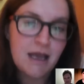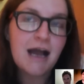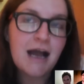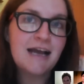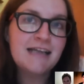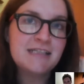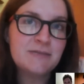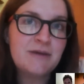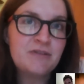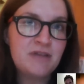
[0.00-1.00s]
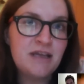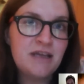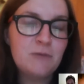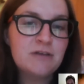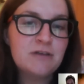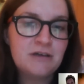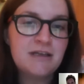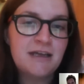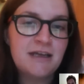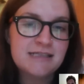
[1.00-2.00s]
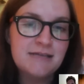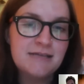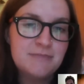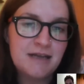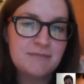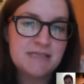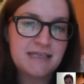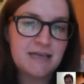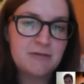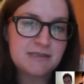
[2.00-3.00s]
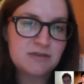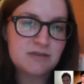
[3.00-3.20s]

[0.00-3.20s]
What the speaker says: I do everything in one colour, because I'm sticking with the sort of